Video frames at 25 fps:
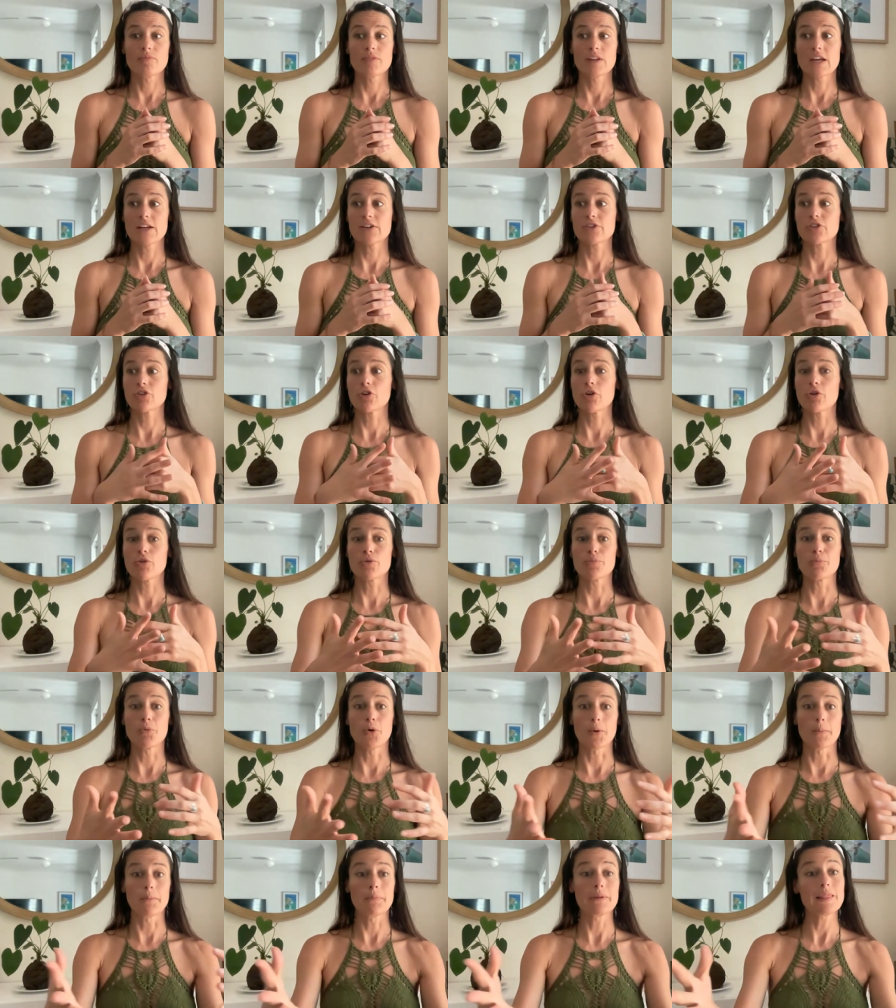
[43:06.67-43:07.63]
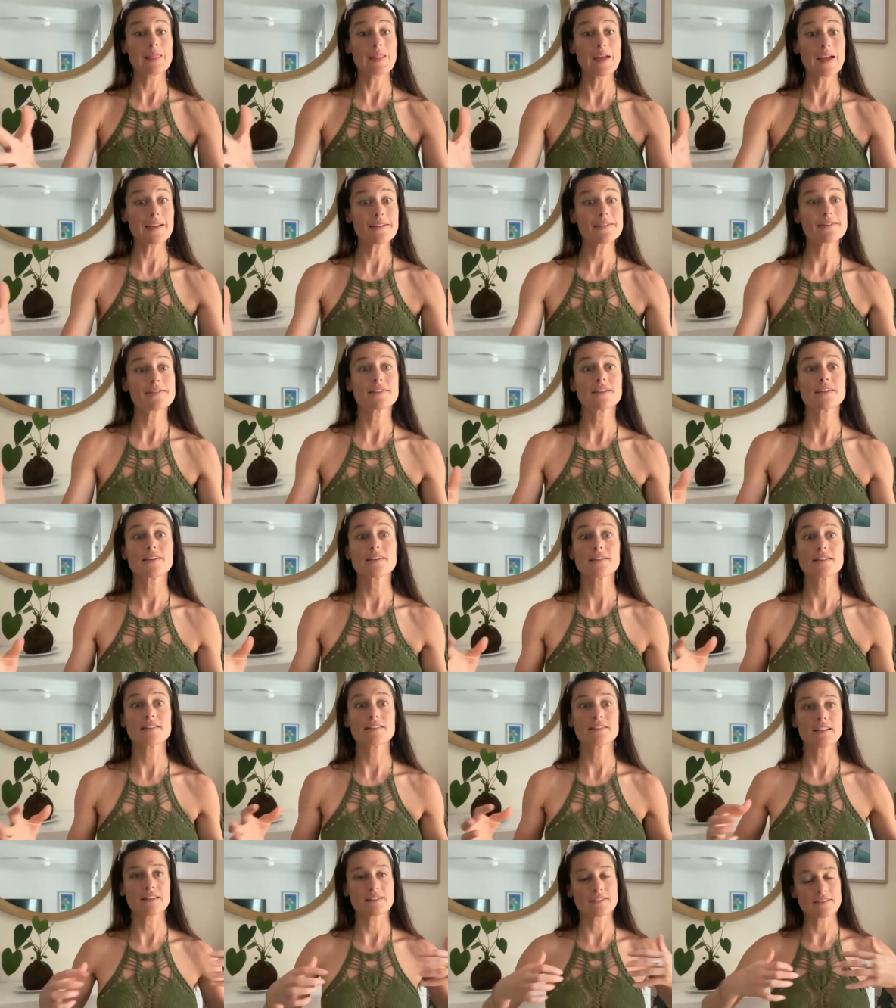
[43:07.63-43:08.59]
get to go to more
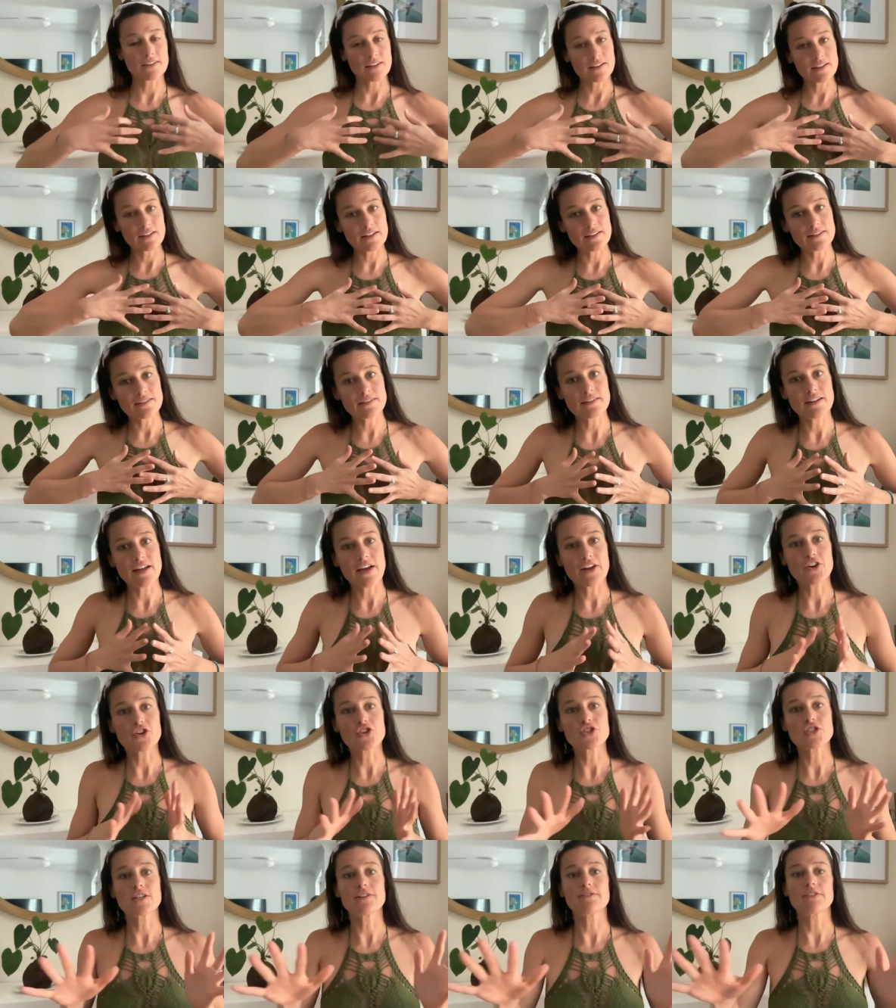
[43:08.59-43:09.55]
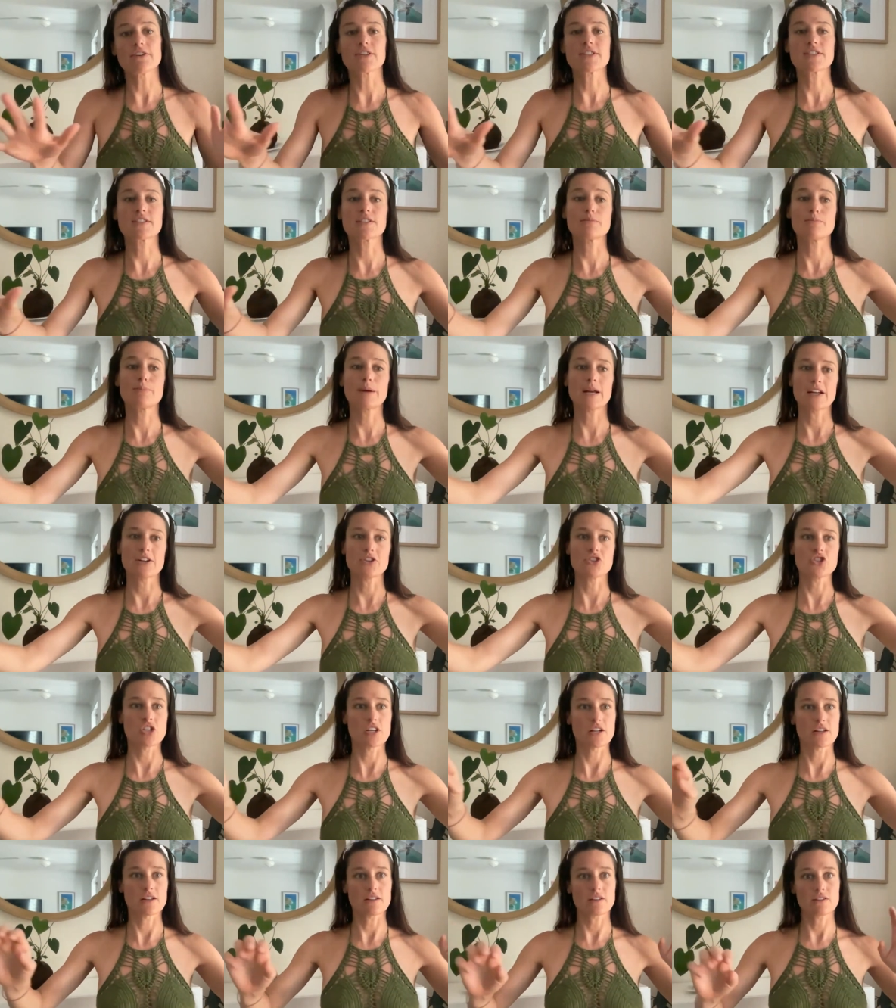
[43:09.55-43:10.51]
places. It's an energy of
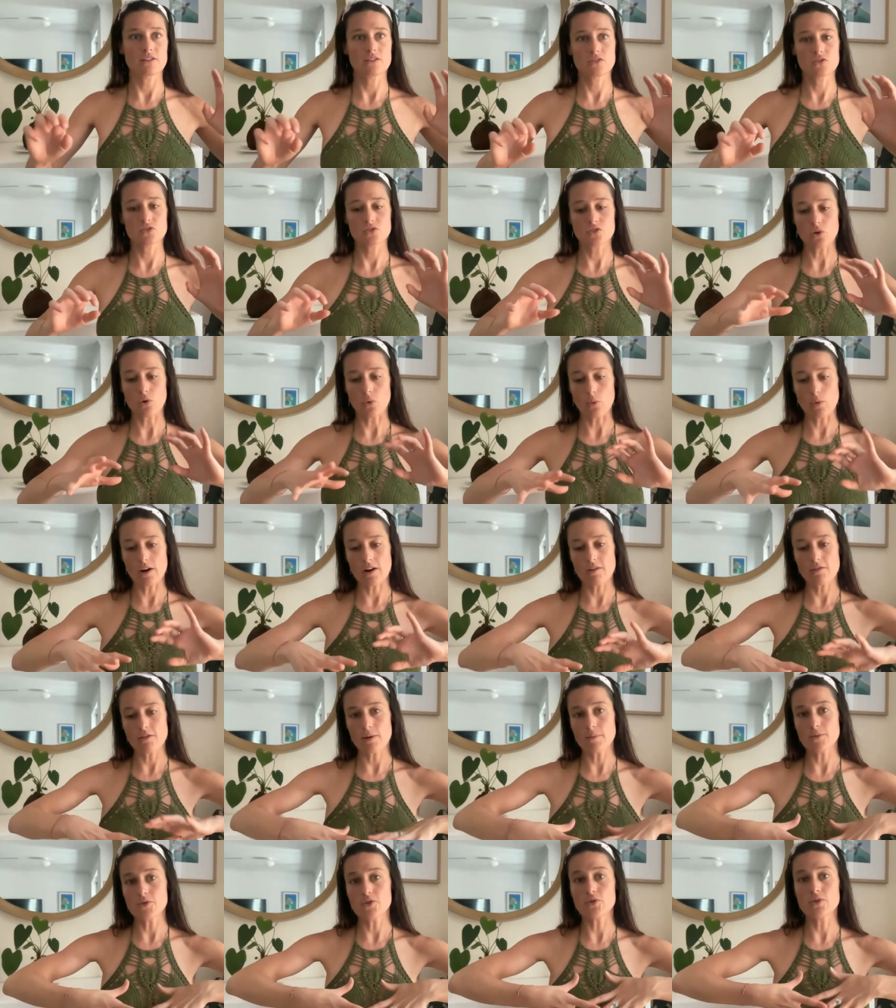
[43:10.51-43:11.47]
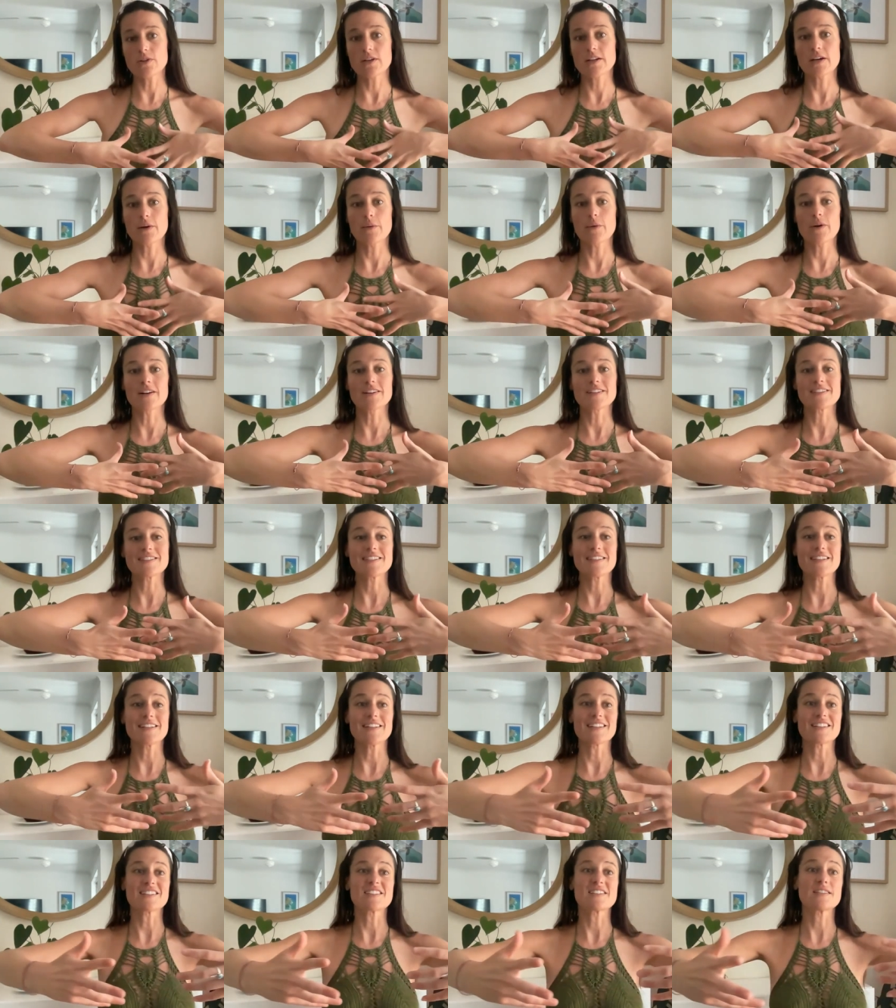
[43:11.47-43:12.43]
expansion. So whatever I'm doing, I want to see
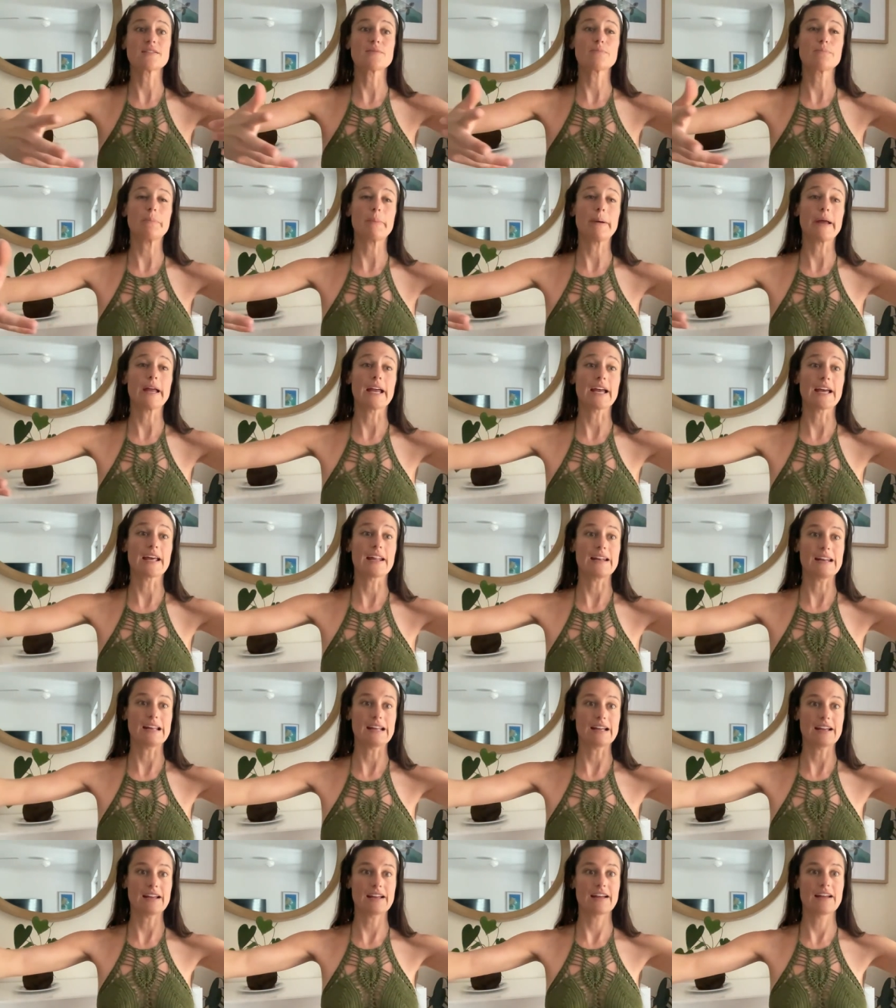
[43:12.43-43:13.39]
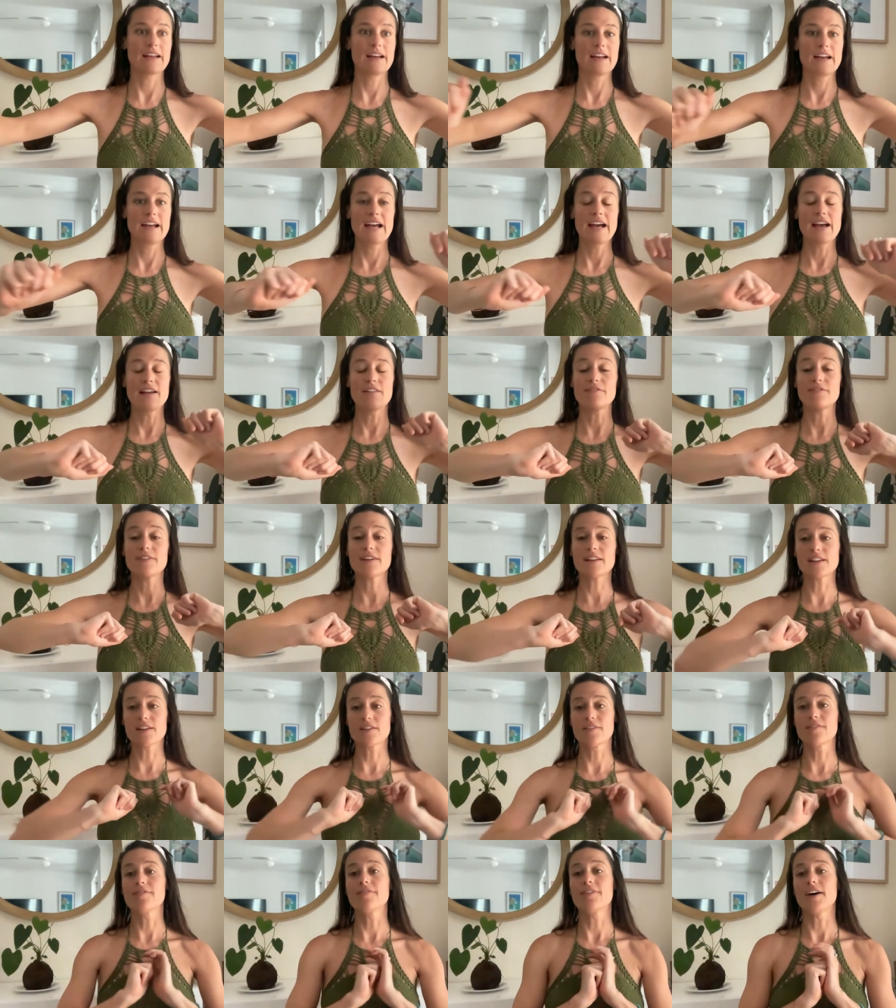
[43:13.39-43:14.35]
it expanding and
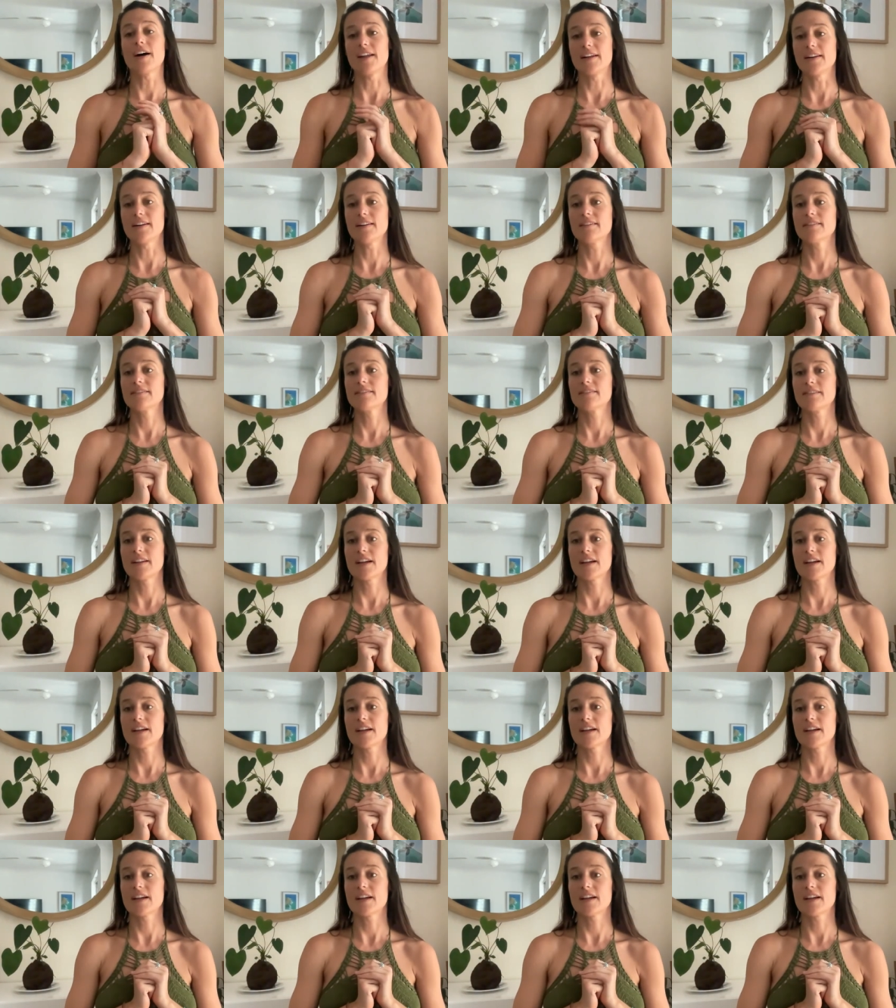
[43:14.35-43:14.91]
feeling fun.